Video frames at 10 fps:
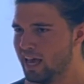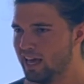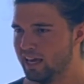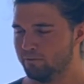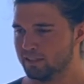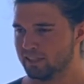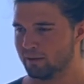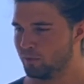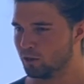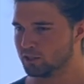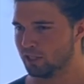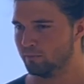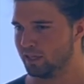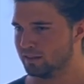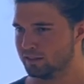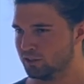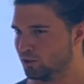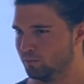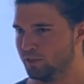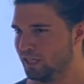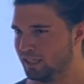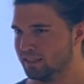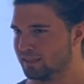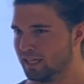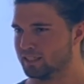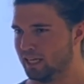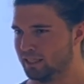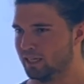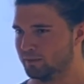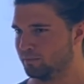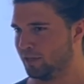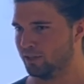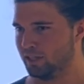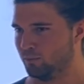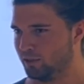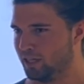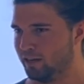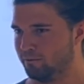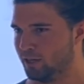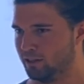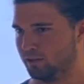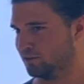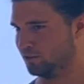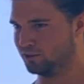if it's like blockchain based, it should be at least like 10 times better than what they have right now. So it